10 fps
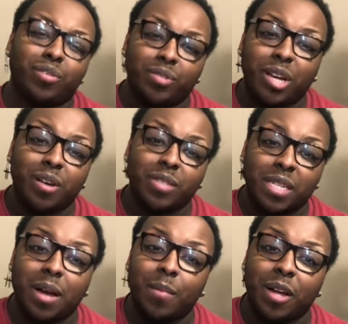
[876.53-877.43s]
you chose
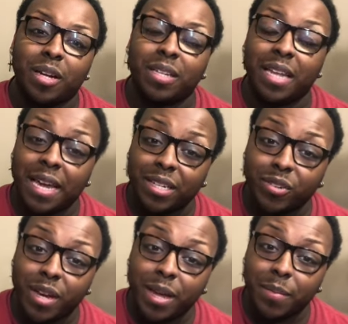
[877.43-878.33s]
to come on a late
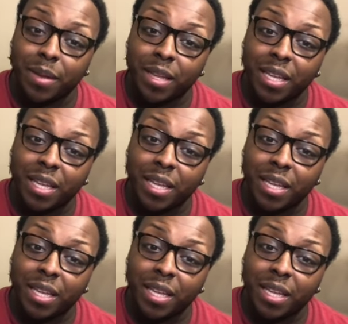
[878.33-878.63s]
trip